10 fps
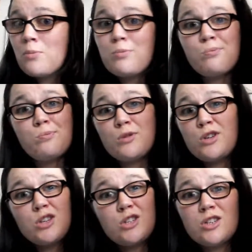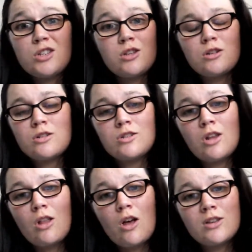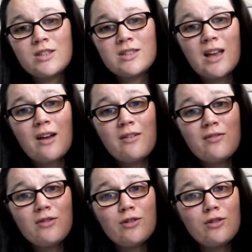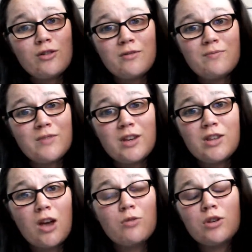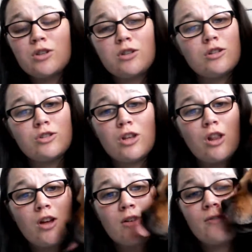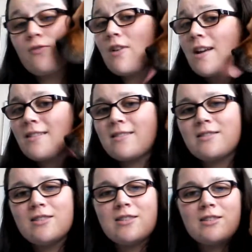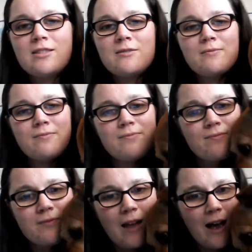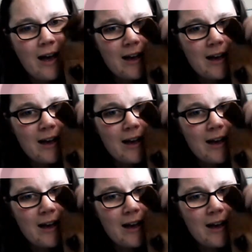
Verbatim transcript: But you, you'd lose a lot of stuff, or you know, you'd lose a lot of friends. Hi.